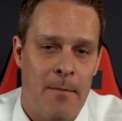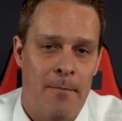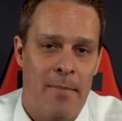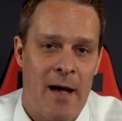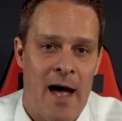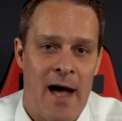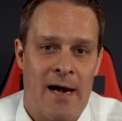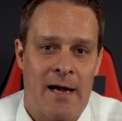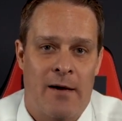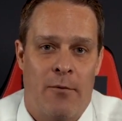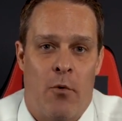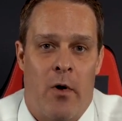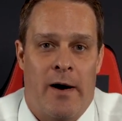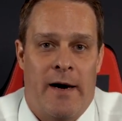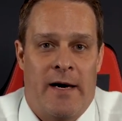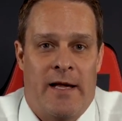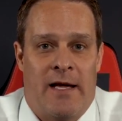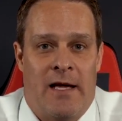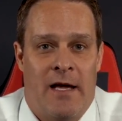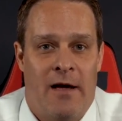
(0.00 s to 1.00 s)
I'm back and
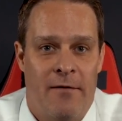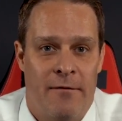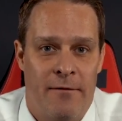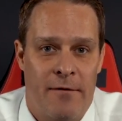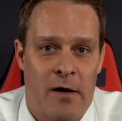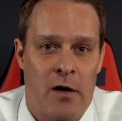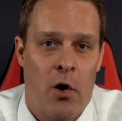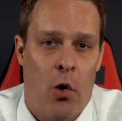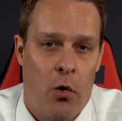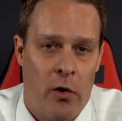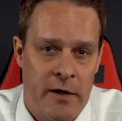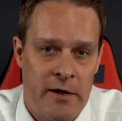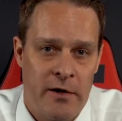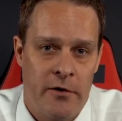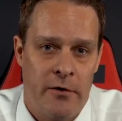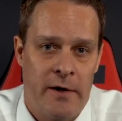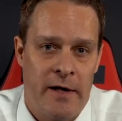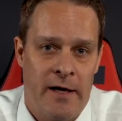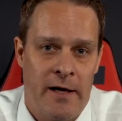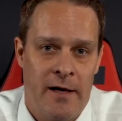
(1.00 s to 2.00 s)
wanted to give Call of
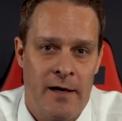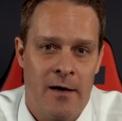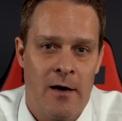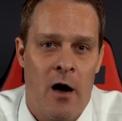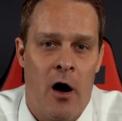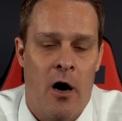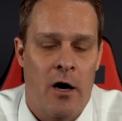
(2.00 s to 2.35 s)
Duty,